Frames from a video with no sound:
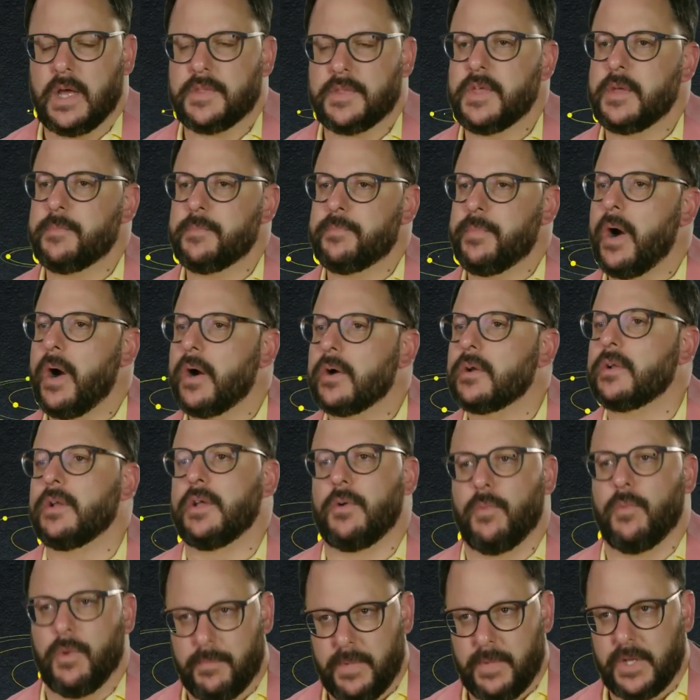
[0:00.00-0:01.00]
I think
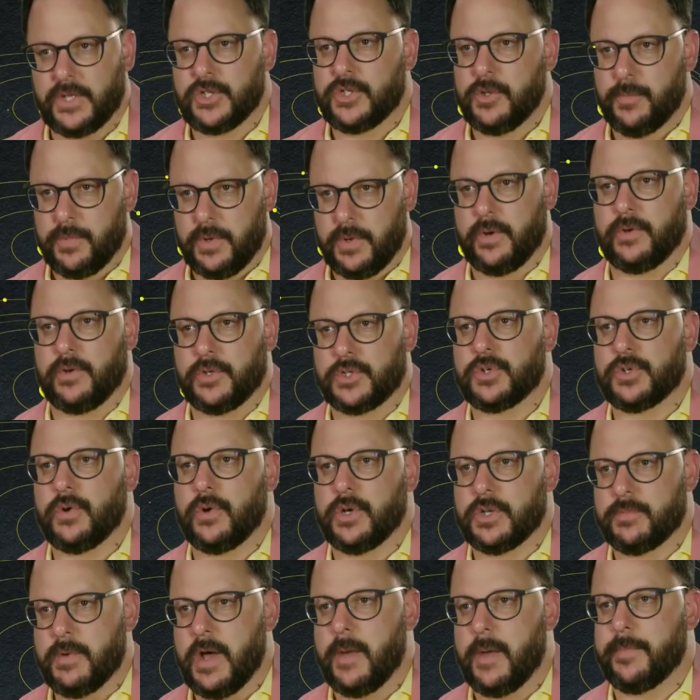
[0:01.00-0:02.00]
partly what makes superhero
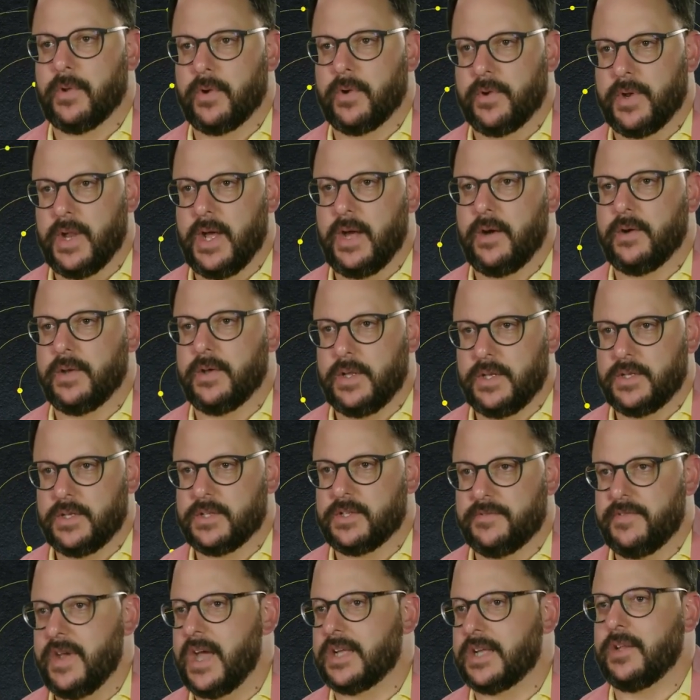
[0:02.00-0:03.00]
stories popular now
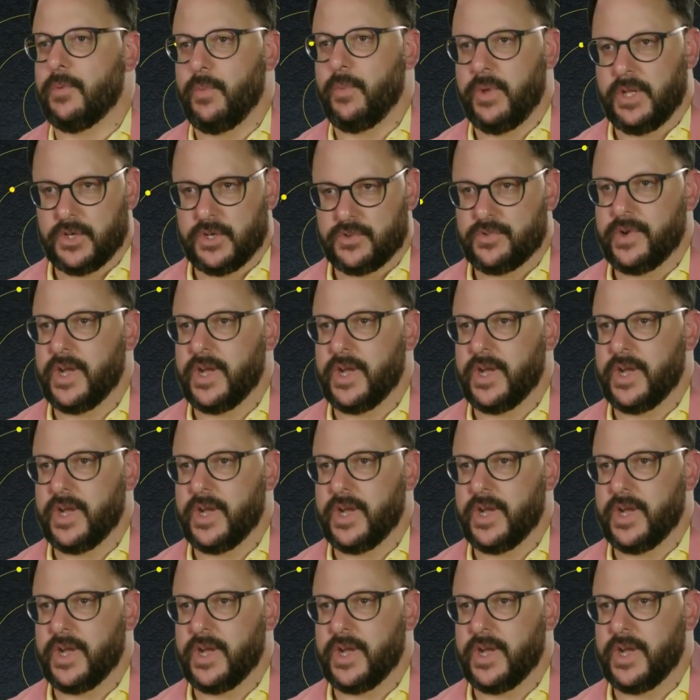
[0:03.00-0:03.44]
is the fact that we can